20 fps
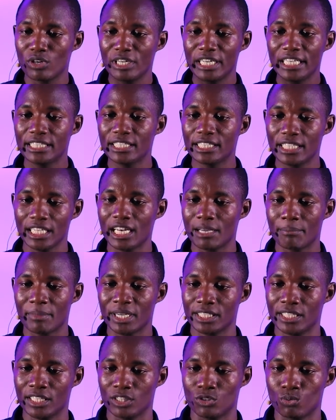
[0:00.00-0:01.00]
only
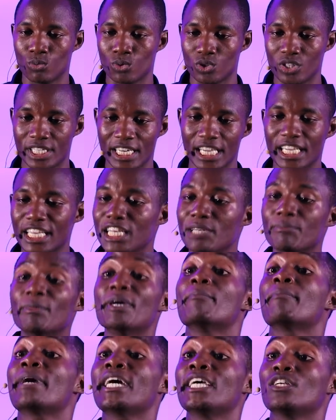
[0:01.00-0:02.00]
syllabus that was stuck in
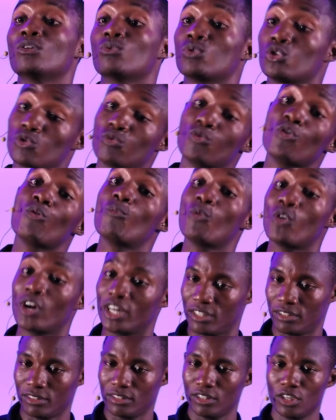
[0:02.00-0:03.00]
my mind was Form
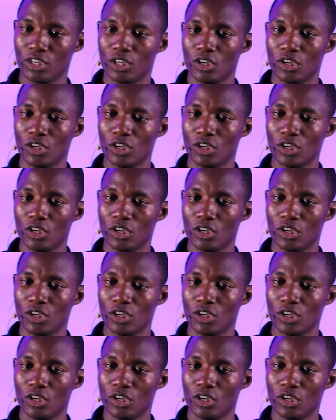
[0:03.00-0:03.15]
1.